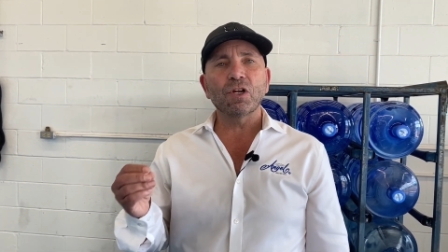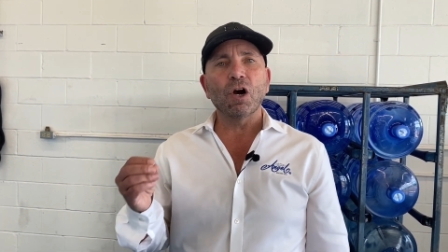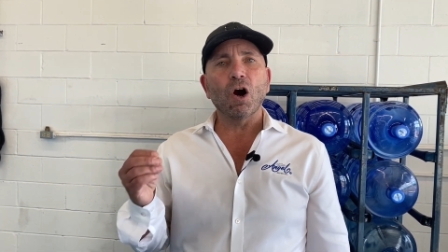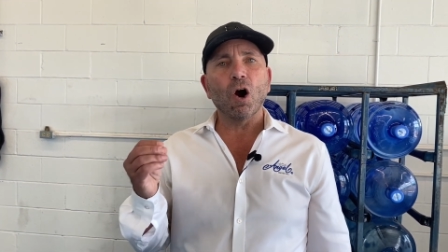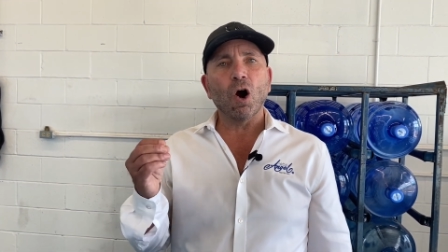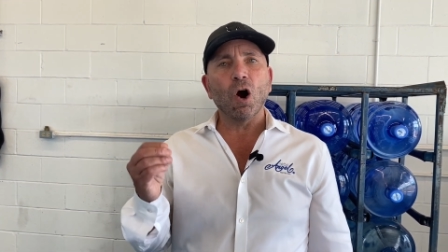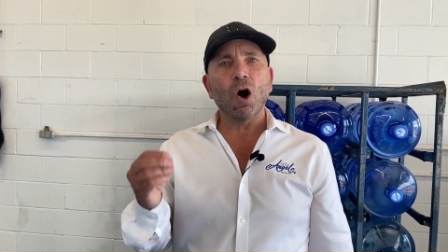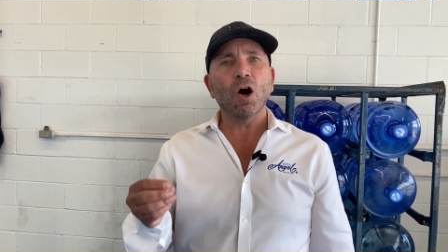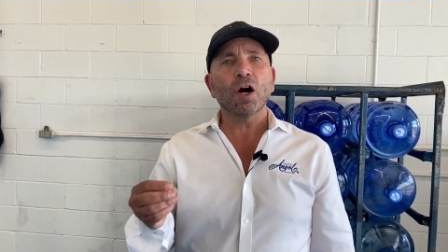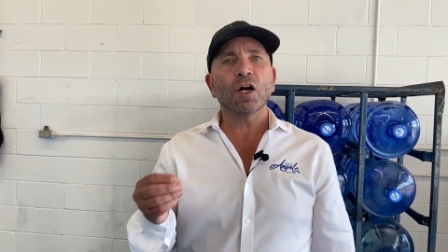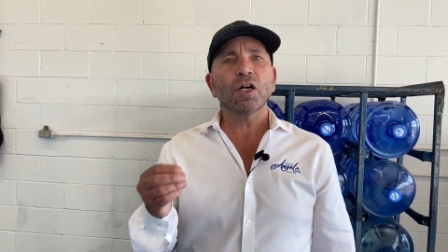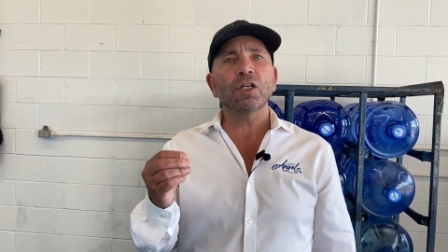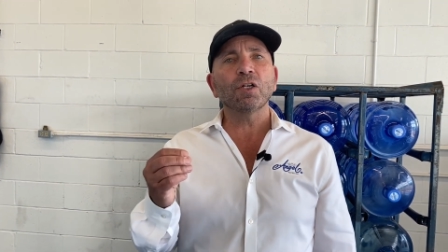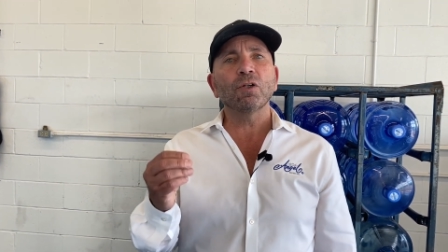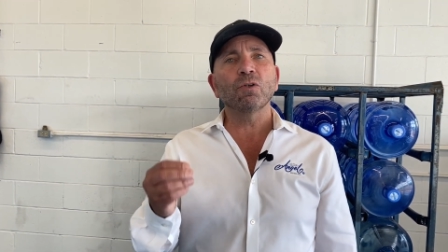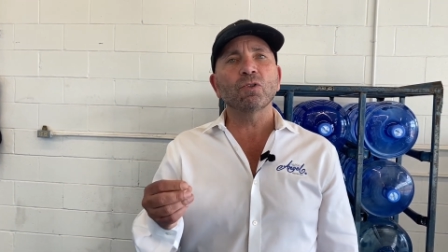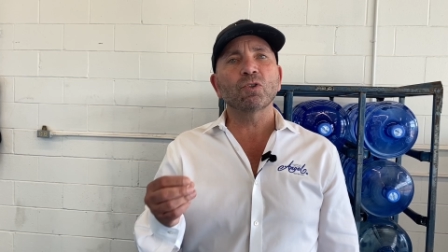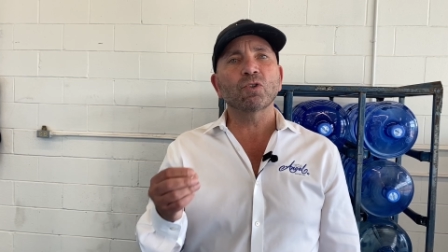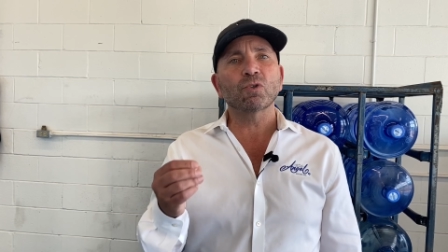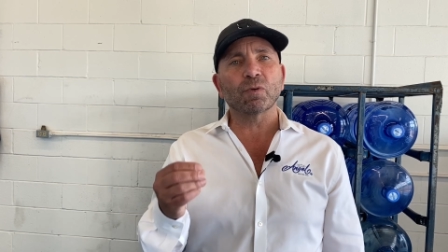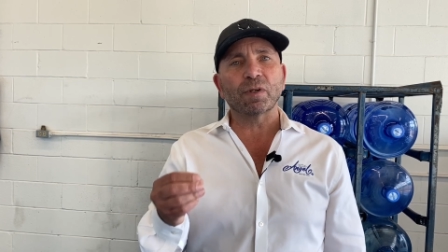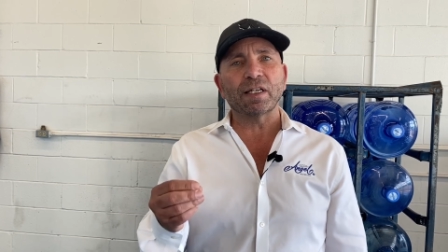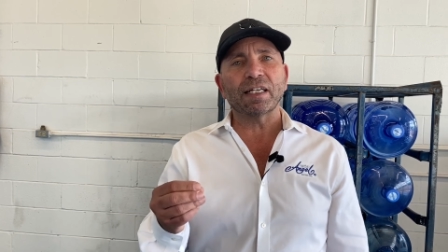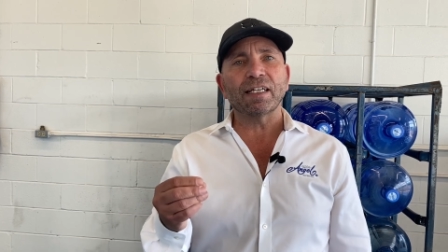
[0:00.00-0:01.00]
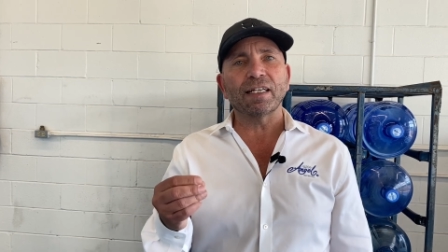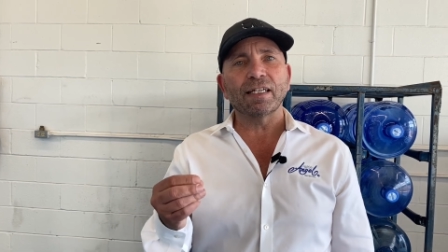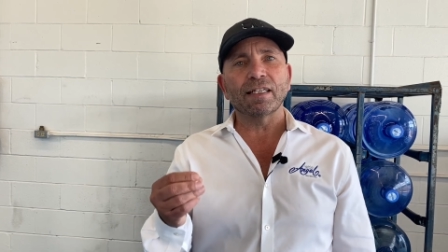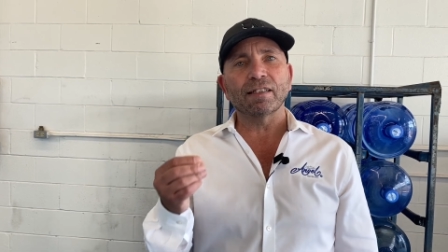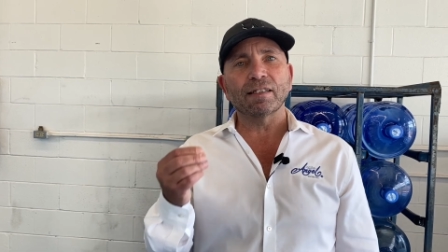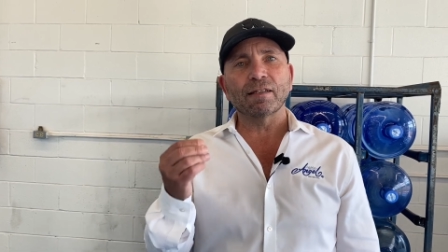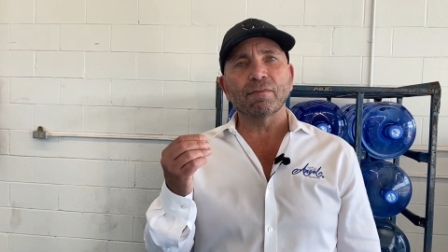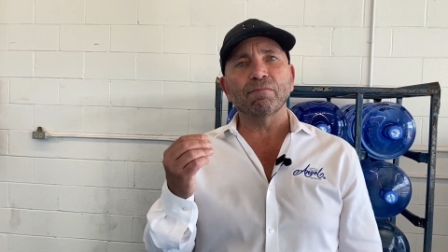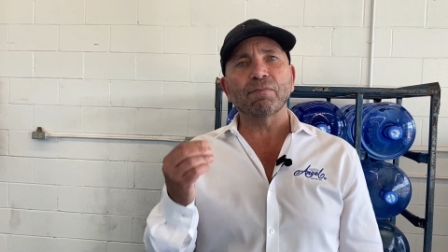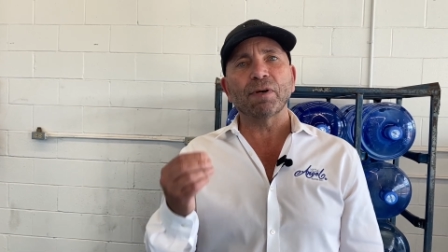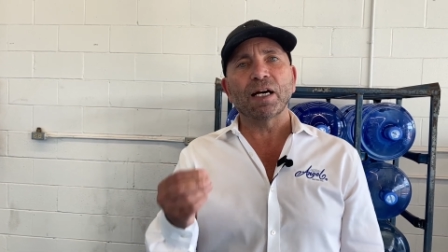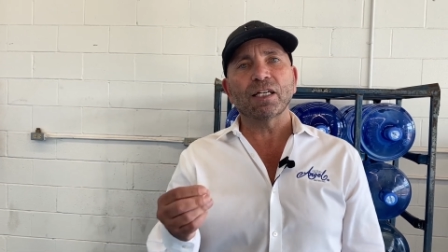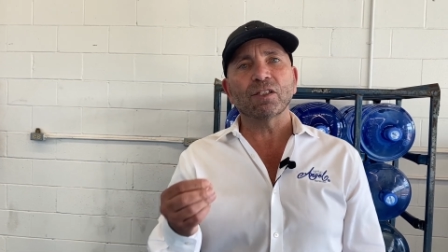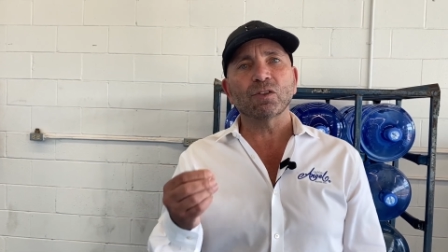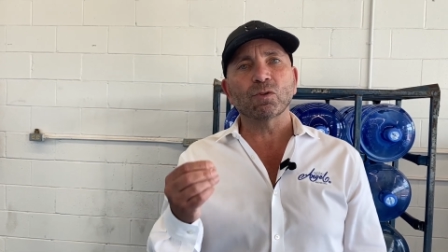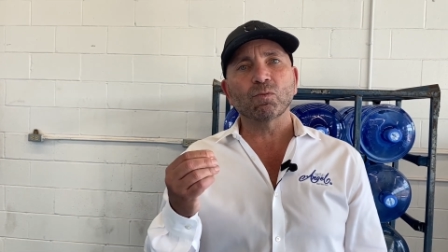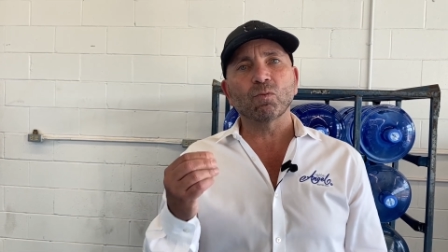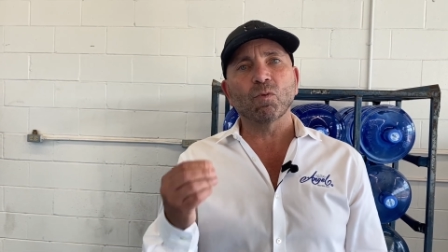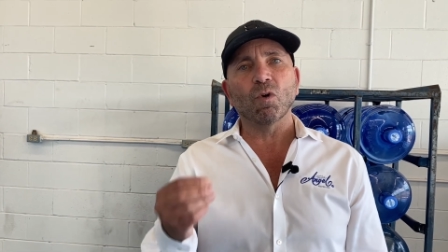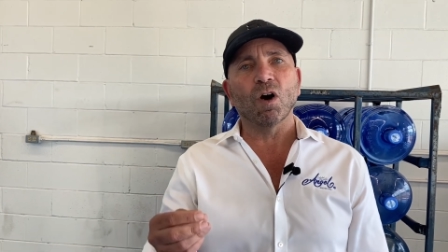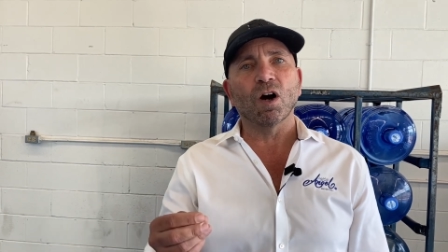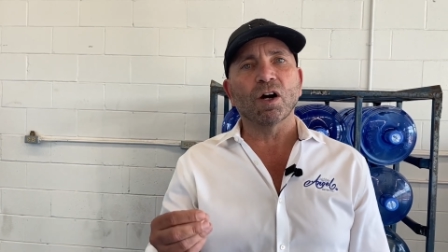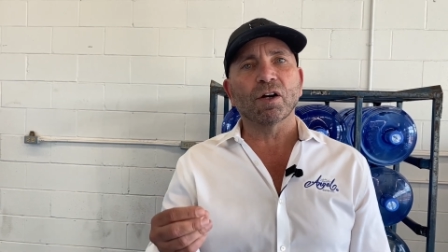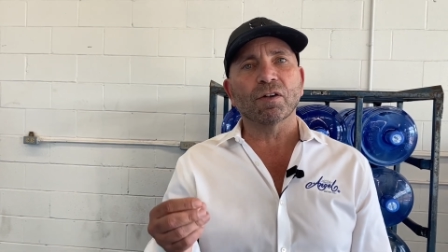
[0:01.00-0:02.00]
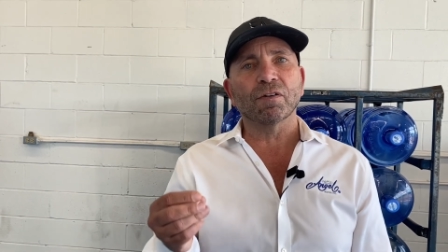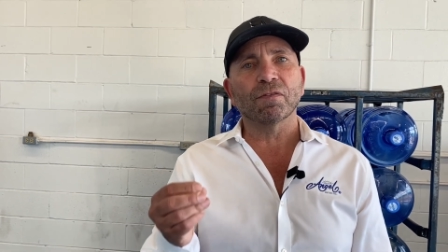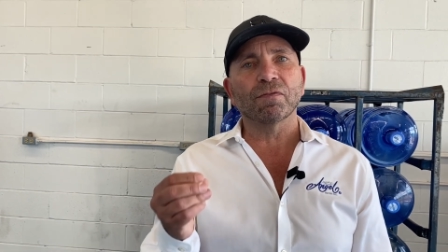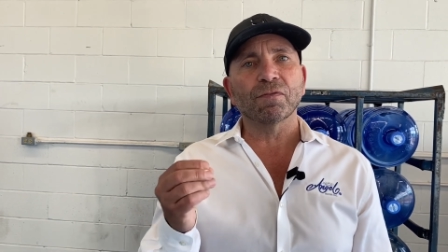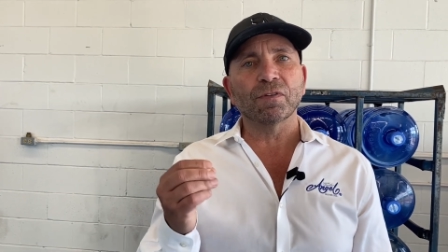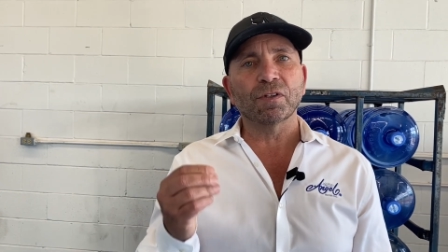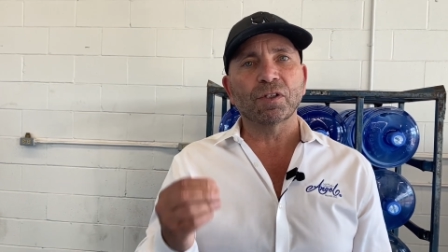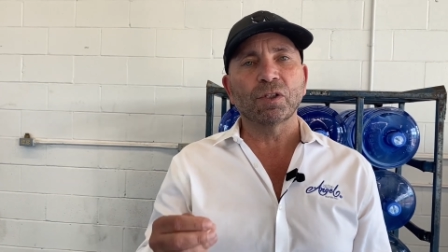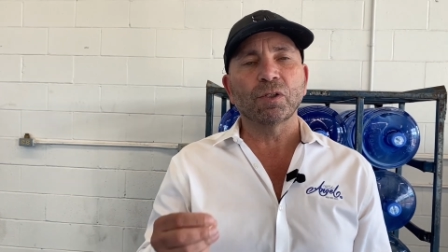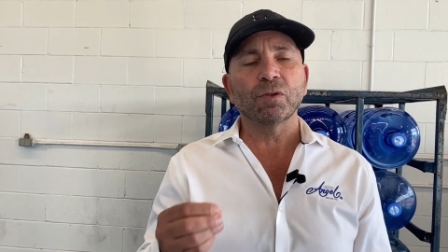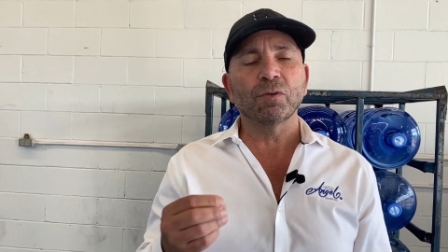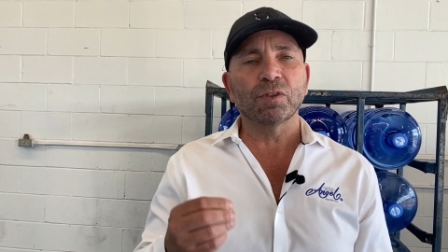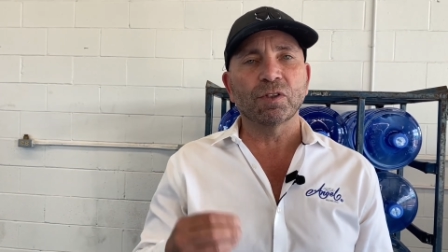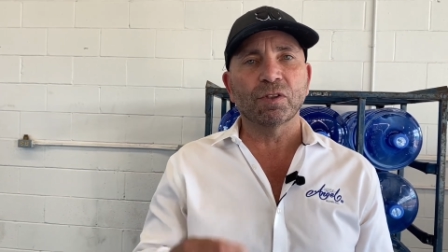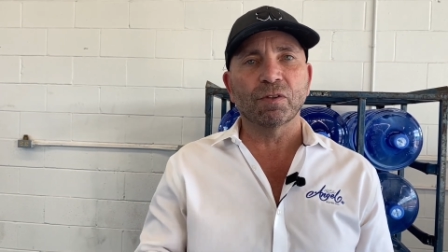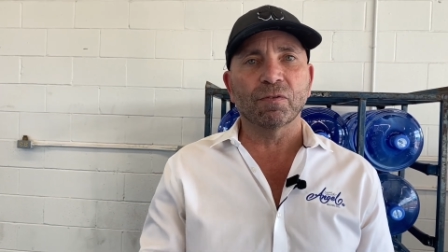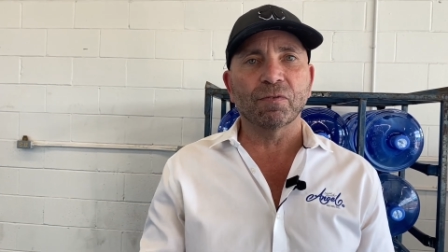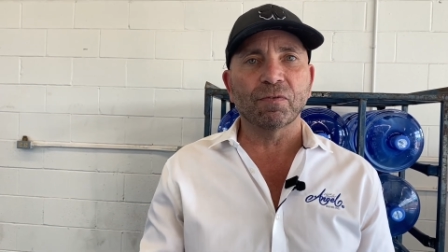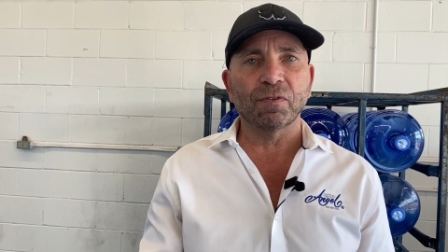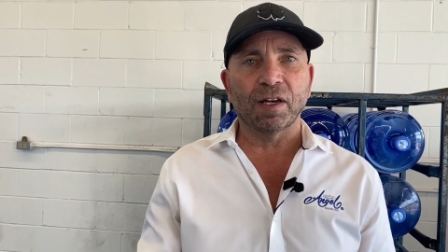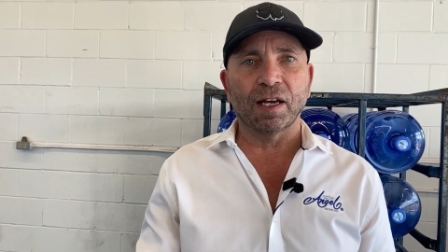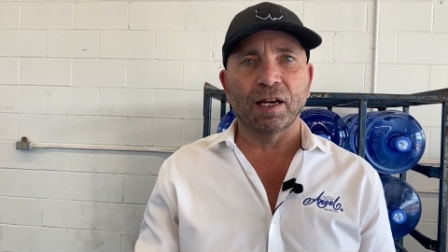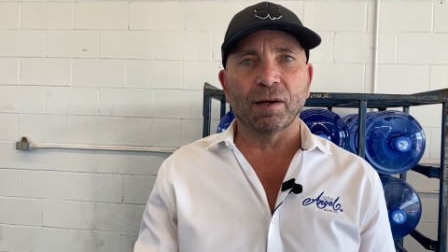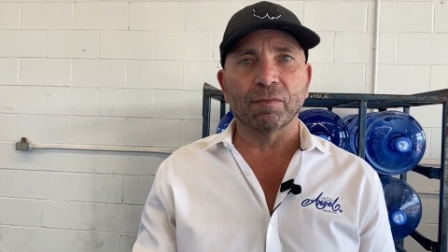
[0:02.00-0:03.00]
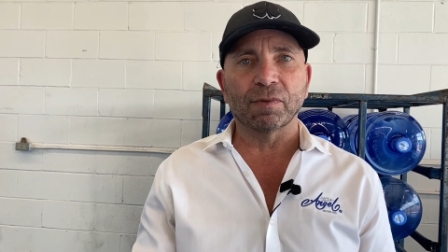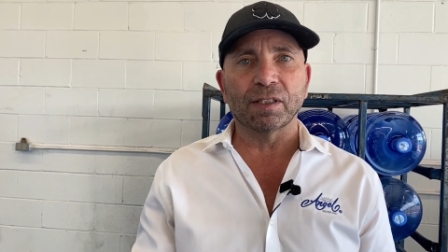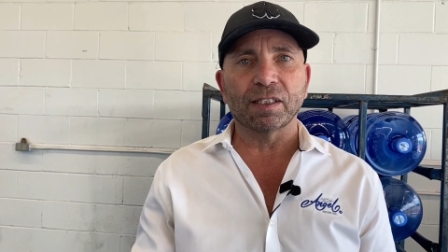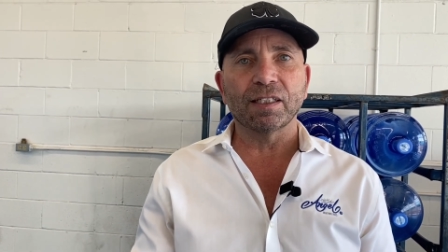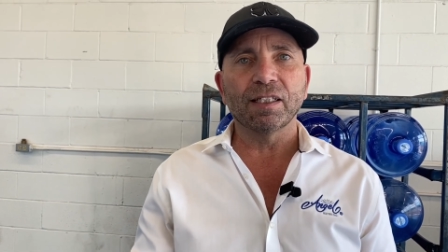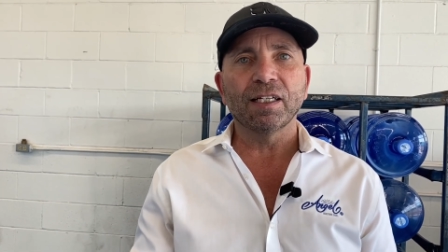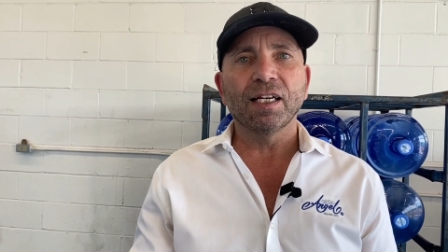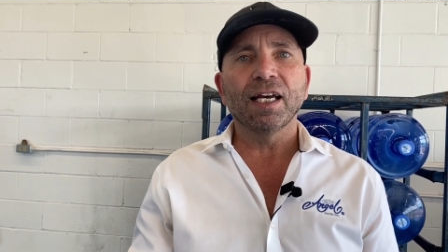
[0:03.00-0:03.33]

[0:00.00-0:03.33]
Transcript: are you drinking the best water for you and your family?